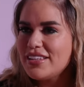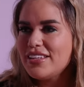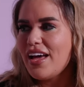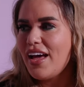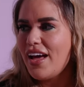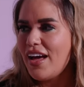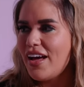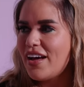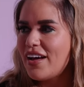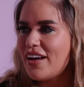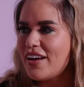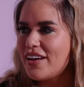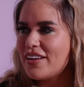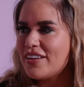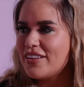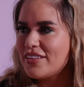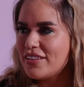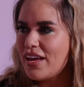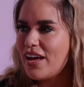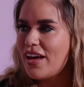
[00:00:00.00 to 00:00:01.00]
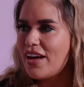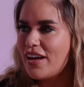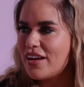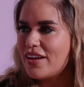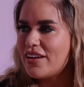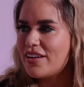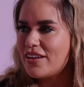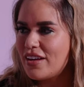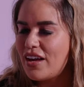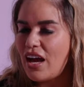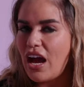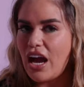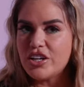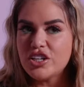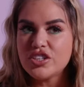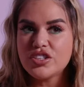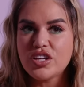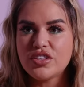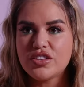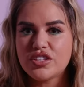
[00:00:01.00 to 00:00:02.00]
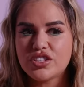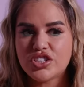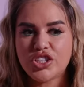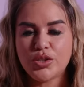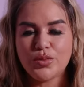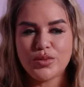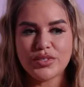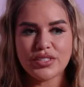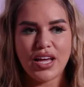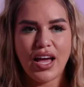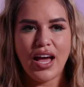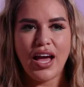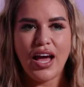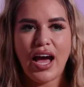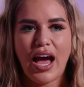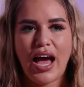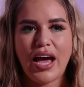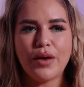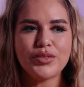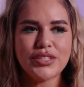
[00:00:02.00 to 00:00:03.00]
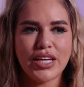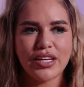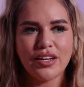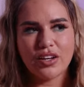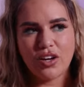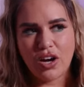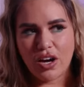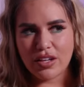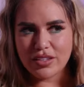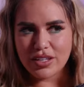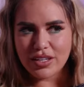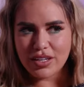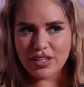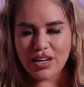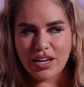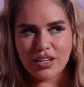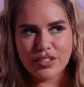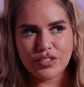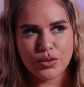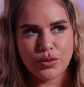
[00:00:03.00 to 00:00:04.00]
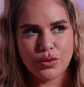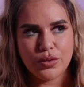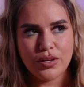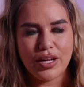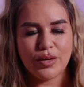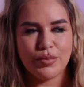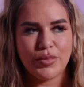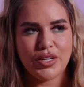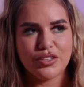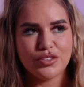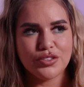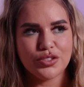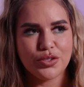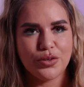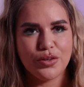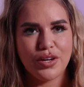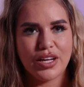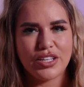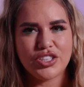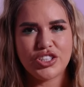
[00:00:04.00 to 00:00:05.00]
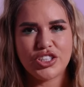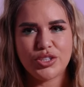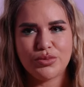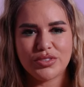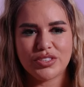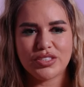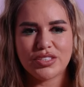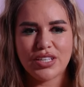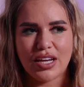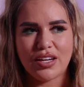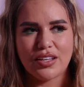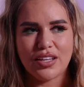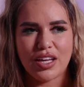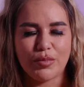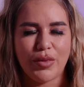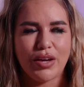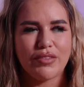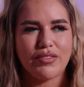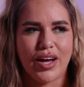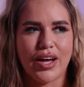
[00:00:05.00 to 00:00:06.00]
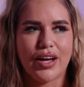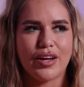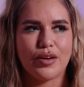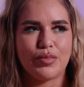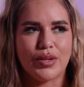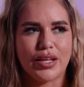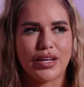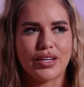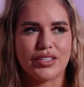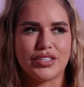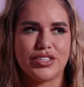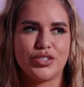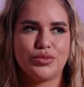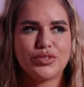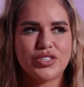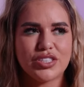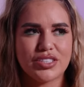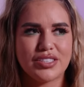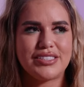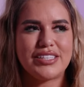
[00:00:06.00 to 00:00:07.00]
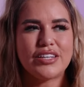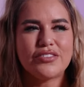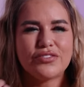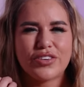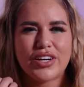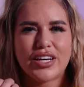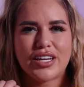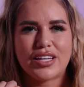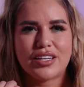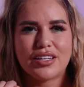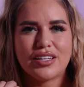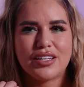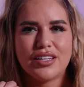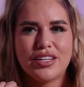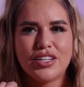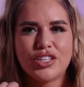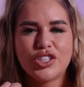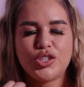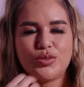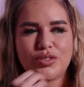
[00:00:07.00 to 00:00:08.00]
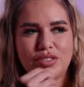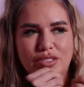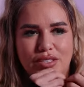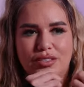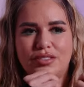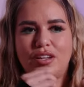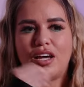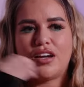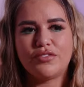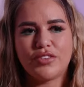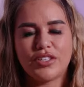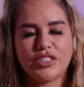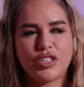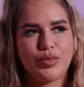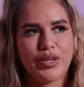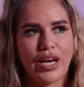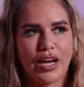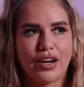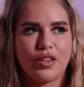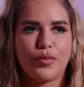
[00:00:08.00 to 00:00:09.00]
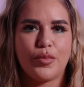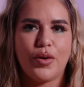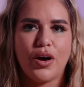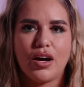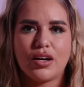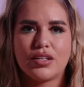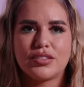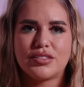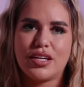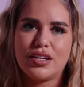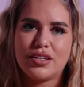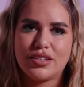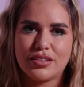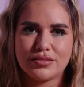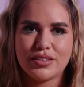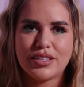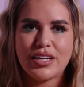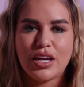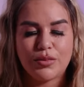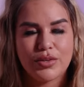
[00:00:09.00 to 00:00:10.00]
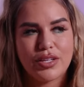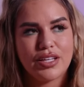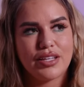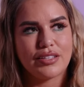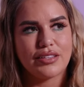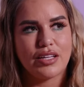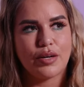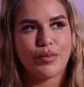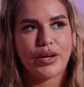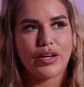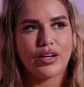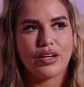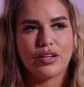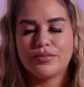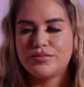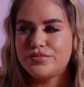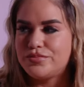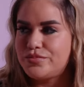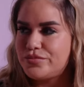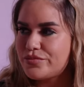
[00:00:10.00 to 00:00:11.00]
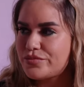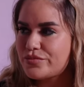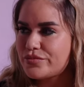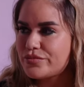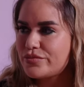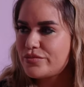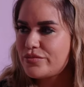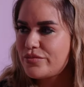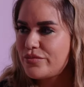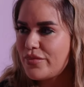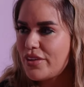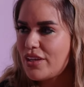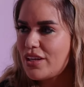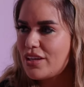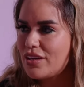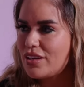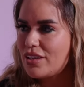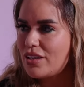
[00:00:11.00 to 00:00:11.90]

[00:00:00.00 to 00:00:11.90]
Yeah. Like, okay. Yeah. I just thought she was. I was kind of gothic in high school and middle school, and she was just kind of like my vibe. Like she okay. was just different. She was not afraid to be out of the box. Like, and I really like that about her. All right.